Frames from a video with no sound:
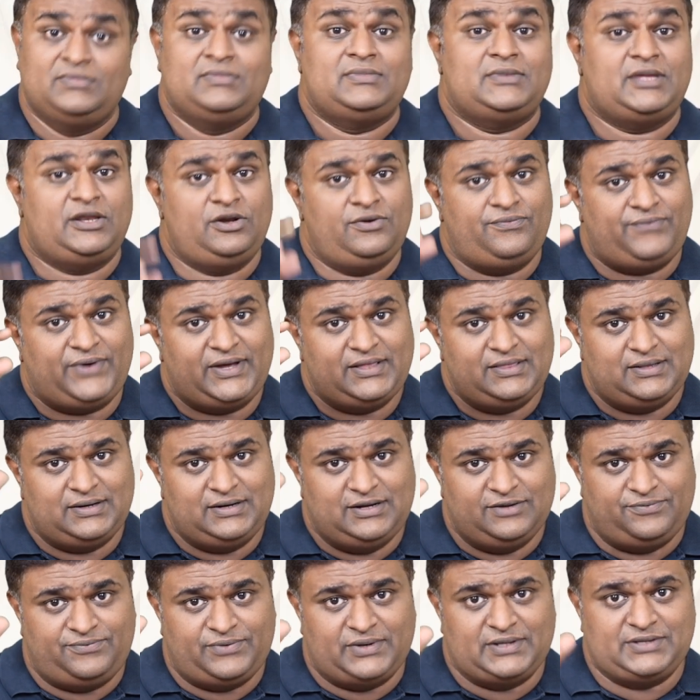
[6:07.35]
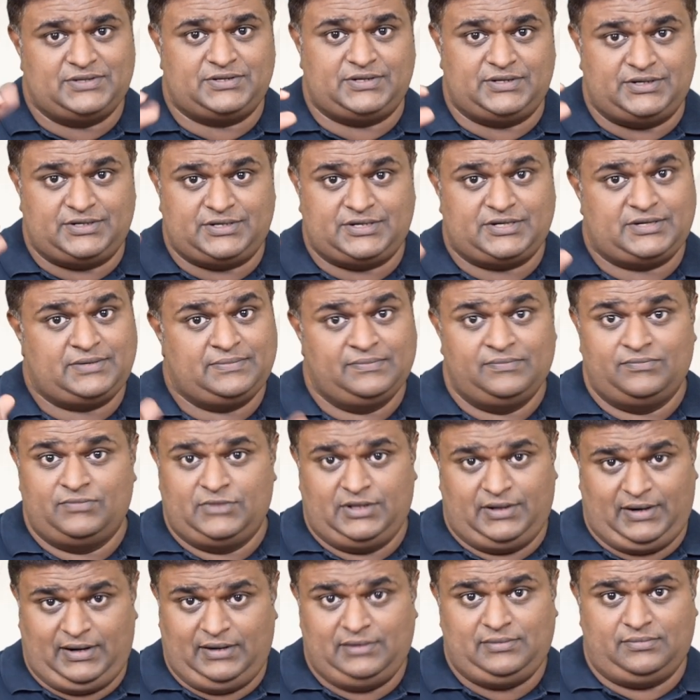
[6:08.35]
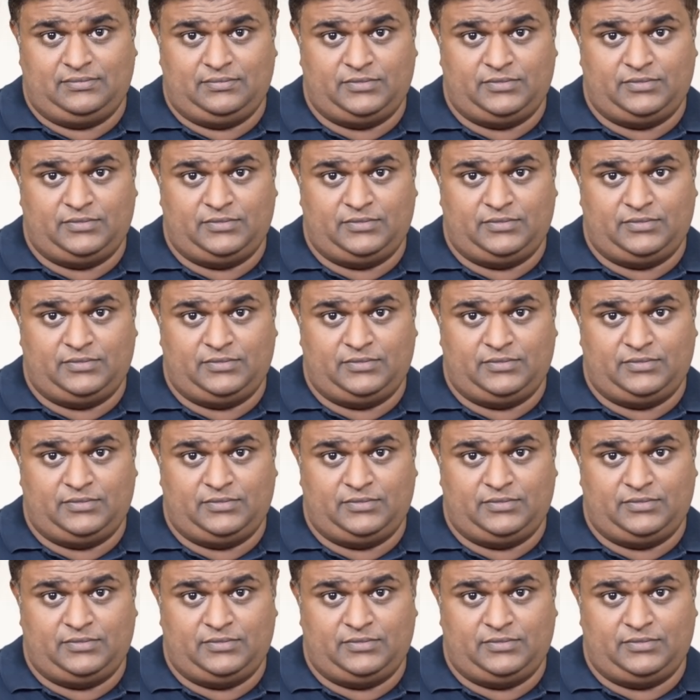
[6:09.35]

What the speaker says: then you find the differences, right,